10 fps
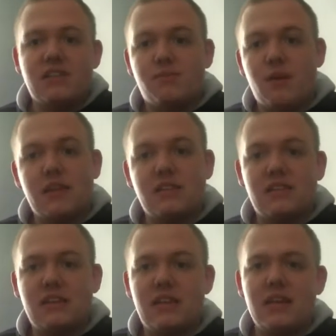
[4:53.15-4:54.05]

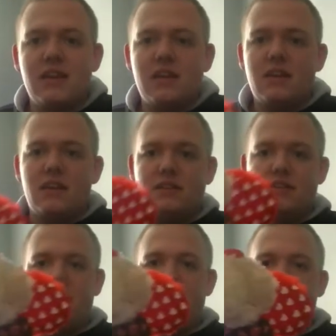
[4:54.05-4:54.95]
surprisingly. You
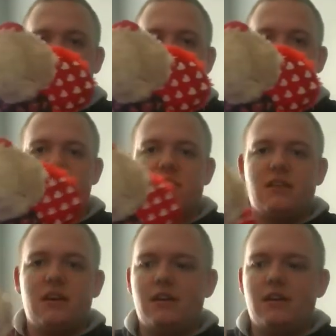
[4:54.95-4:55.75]
see, this is,